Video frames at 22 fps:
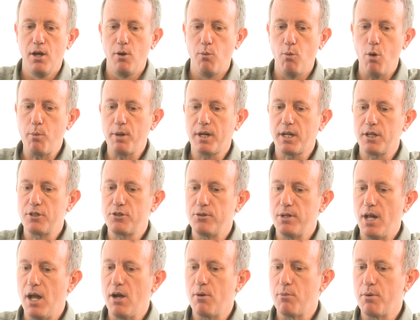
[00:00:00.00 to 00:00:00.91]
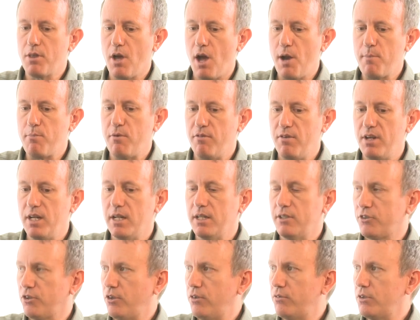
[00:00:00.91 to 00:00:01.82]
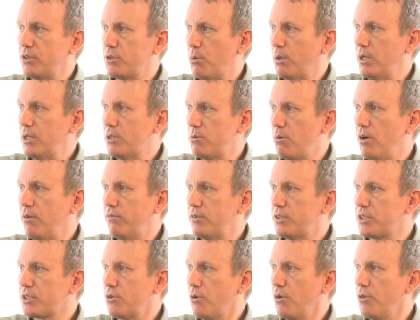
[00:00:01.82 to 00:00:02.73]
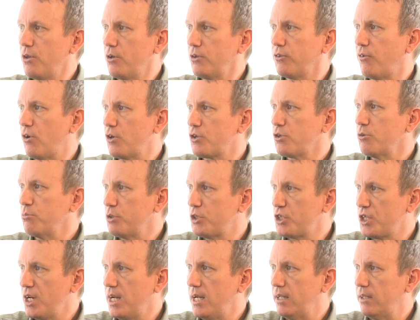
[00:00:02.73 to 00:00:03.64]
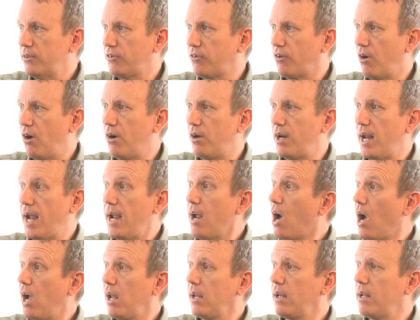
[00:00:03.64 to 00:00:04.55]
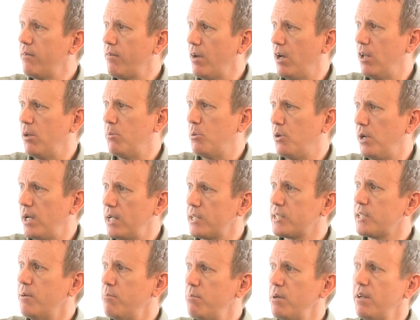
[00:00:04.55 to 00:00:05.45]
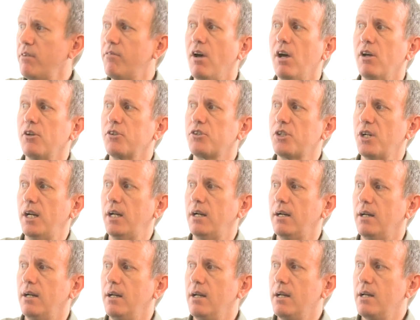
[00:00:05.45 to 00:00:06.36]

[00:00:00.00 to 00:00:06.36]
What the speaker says: What we can do now with Hyper-V in Server 2012 is store those virtual machines on a highly available SMB file share.